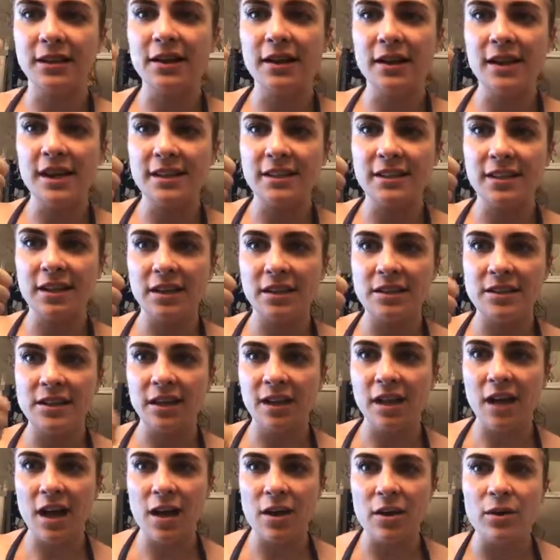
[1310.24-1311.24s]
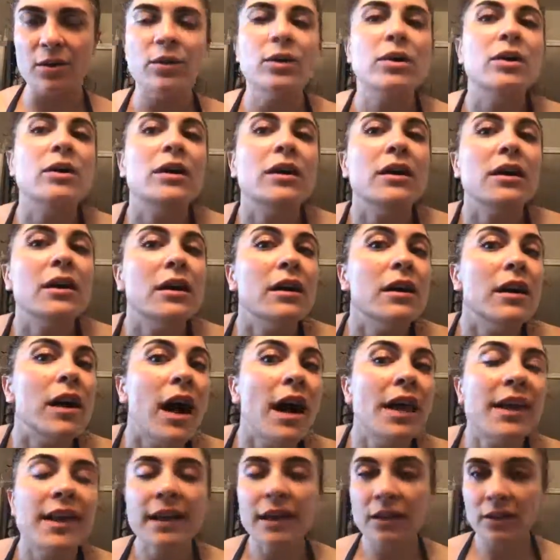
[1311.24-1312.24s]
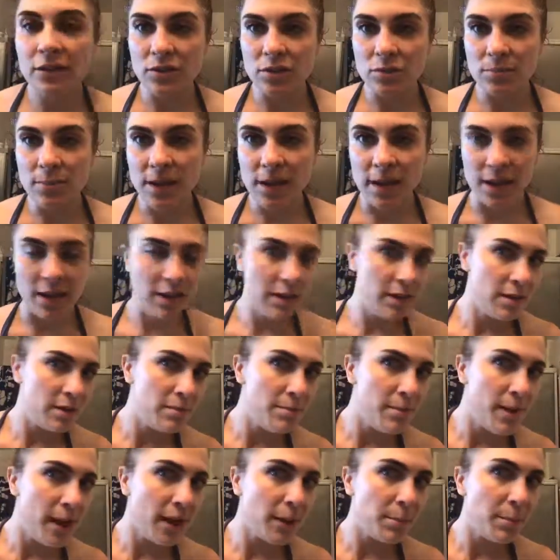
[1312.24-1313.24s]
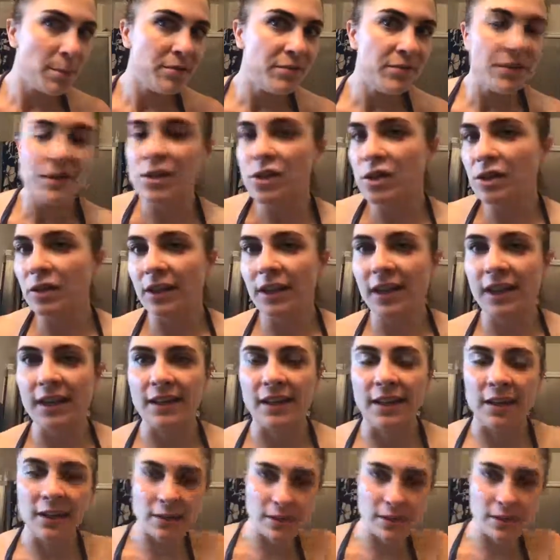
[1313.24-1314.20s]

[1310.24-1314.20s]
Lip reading: It's good to go. I think I'll do my makeup officially and then I'll